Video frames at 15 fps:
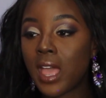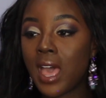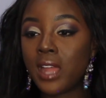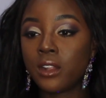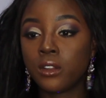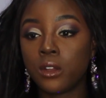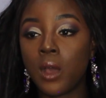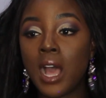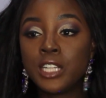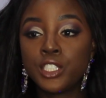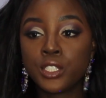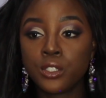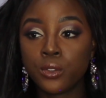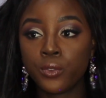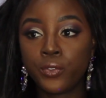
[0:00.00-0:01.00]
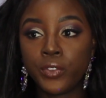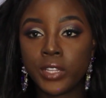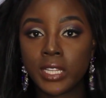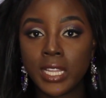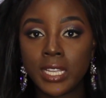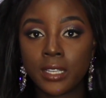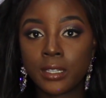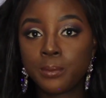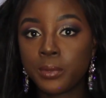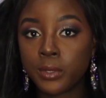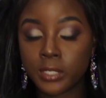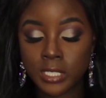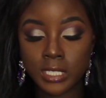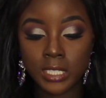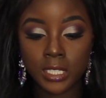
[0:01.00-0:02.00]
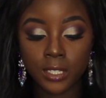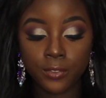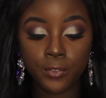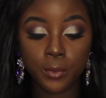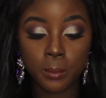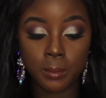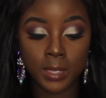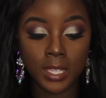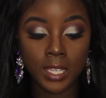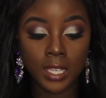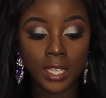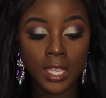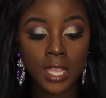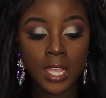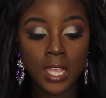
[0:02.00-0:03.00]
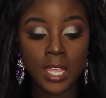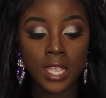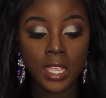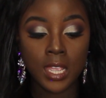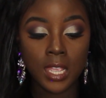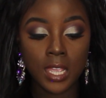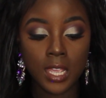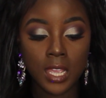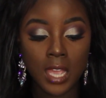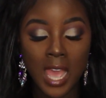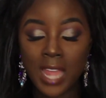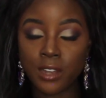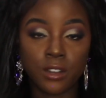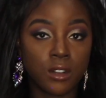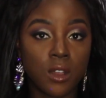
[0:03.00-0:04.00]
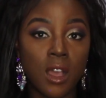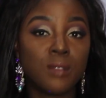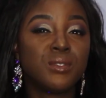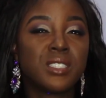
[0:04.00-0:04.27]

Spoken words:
I don't know. I just don't feel like, personally for me, I don't know.